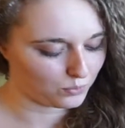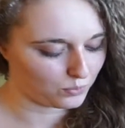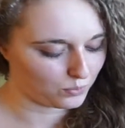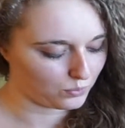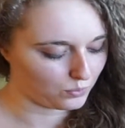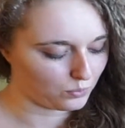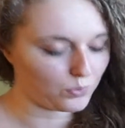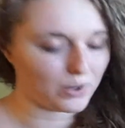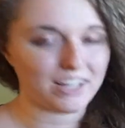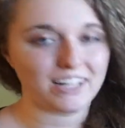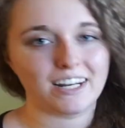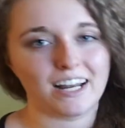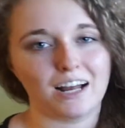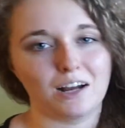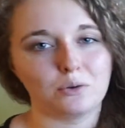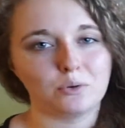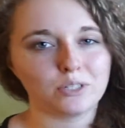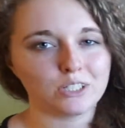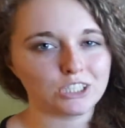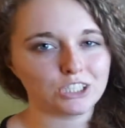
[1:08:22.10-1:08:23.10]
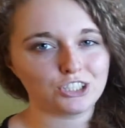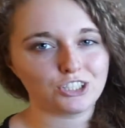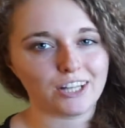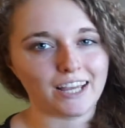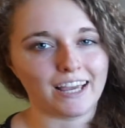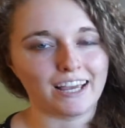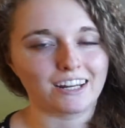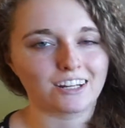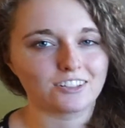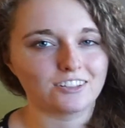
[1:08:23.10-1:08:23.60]
when I was
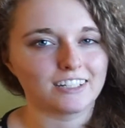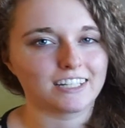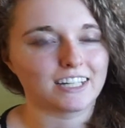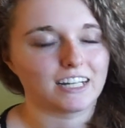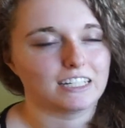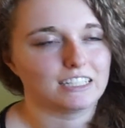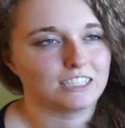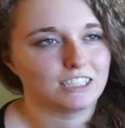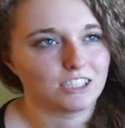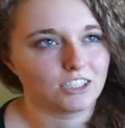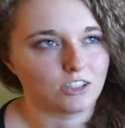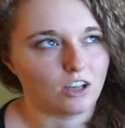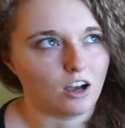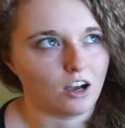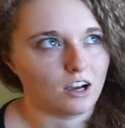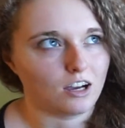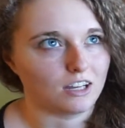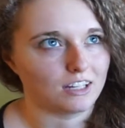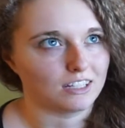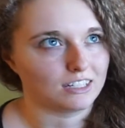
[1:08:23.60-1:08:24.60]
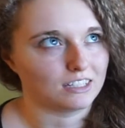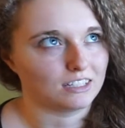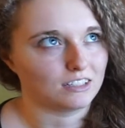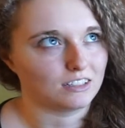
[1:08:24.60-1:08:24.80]
channeling, I saw